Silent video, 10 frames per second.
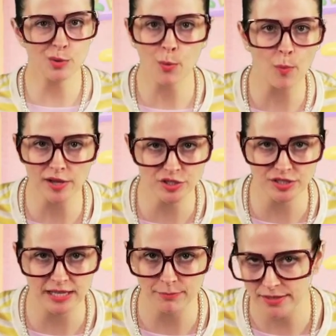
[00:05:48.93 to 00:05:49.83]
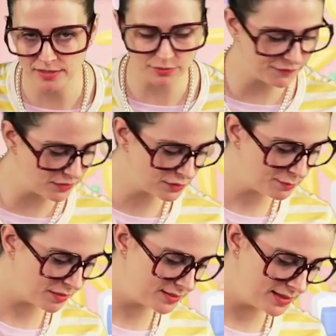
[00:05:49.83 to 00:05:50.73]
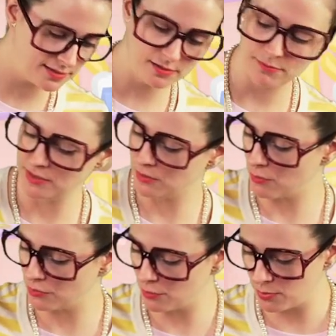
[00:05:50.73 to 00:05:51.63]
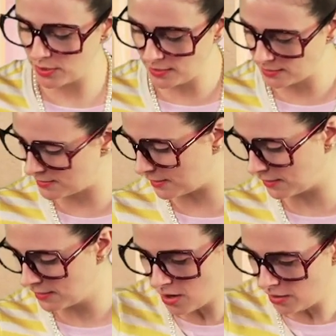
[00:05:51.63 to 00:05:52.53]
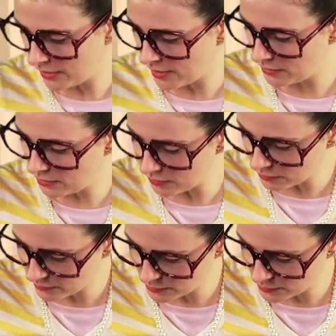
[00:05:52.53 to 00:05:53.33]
do our washi tape pencil first because it's gonna be so super easy. All you gotta do